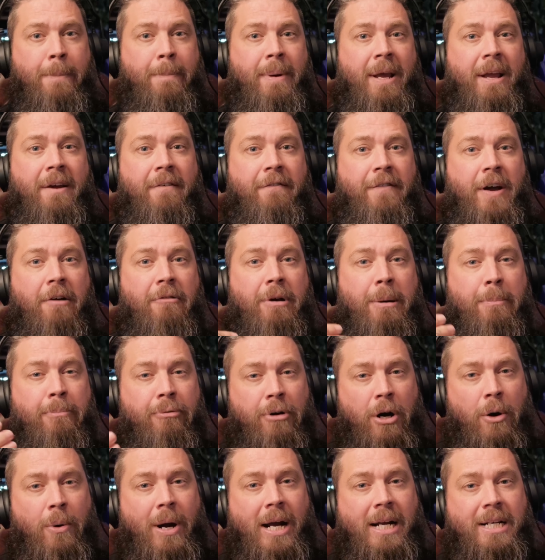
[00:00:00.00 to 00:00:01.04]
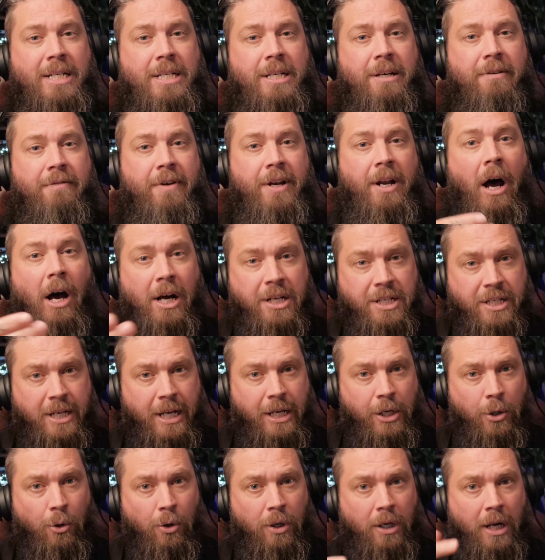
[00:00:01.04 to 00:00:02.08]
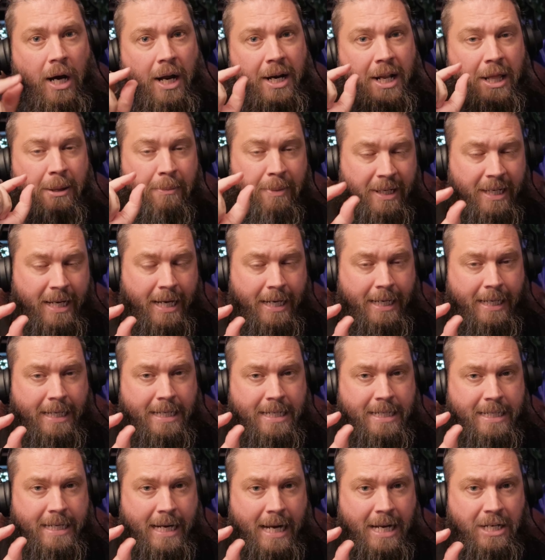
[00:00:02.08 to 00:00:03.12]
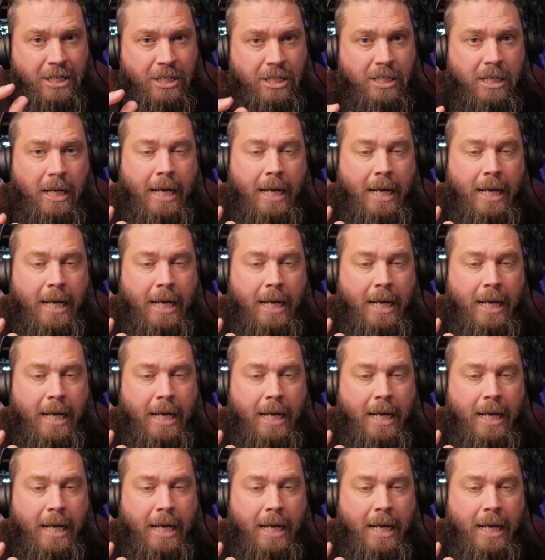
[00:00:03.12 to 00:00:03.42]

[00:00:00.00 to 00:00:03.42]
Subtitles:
being very proactive and asking your client at the beginning stages.